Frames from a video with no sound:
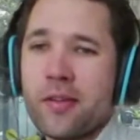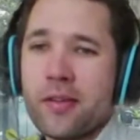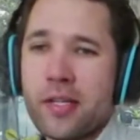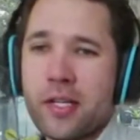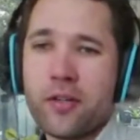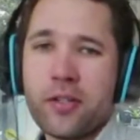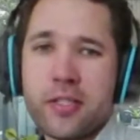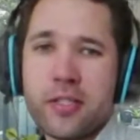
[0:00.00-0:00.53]

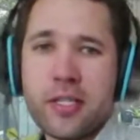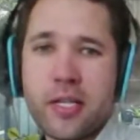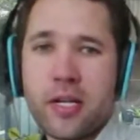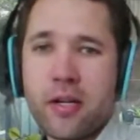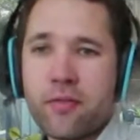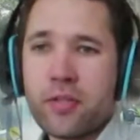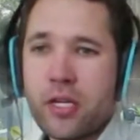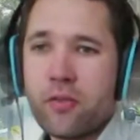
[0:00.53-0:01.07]
Then God said,
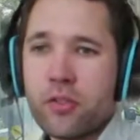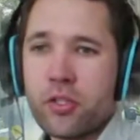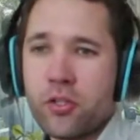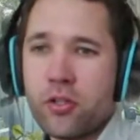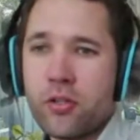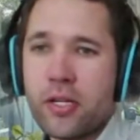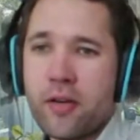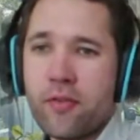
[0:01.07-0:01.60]
I've given
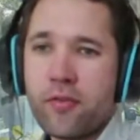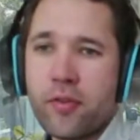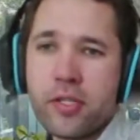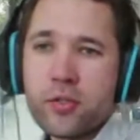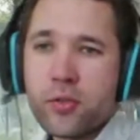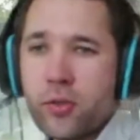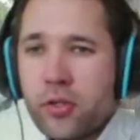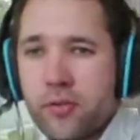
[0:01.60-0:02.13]
you every
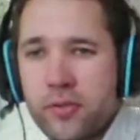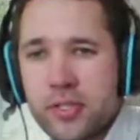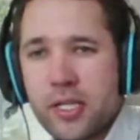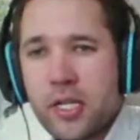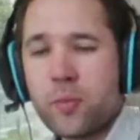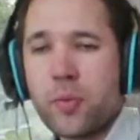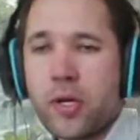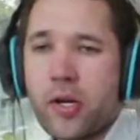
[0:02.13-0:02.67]
sort of
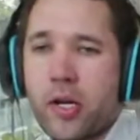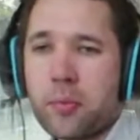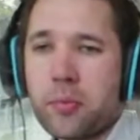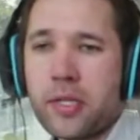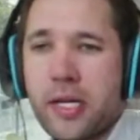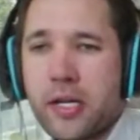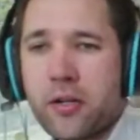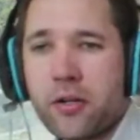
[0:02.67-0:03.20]
seed bearing
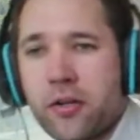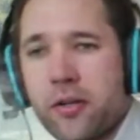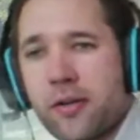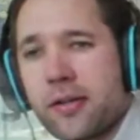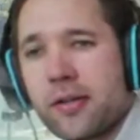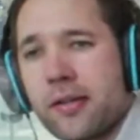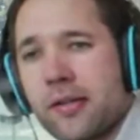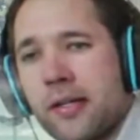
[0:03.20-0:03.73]
plant on
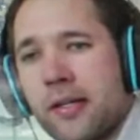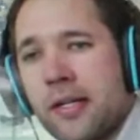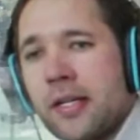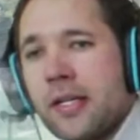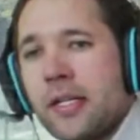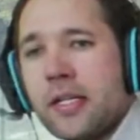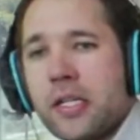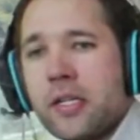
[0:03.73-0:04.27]
earth,
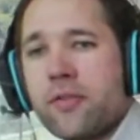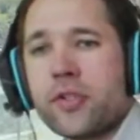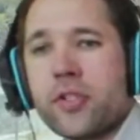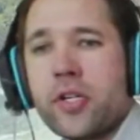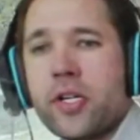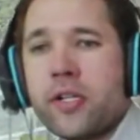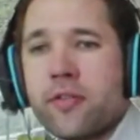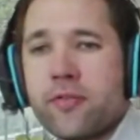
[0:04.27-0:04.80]
and every
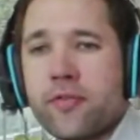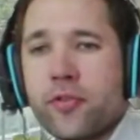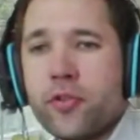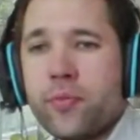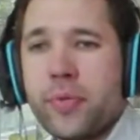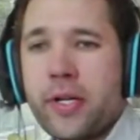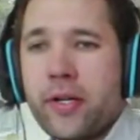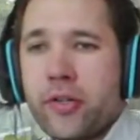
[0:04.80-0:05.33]
kind of
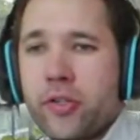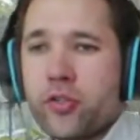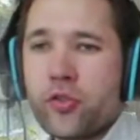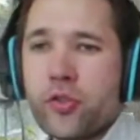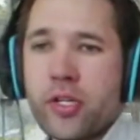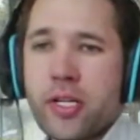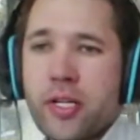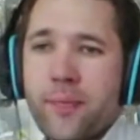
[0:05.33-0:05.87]
fruit bearing
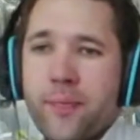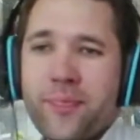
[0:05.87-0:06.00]
tree.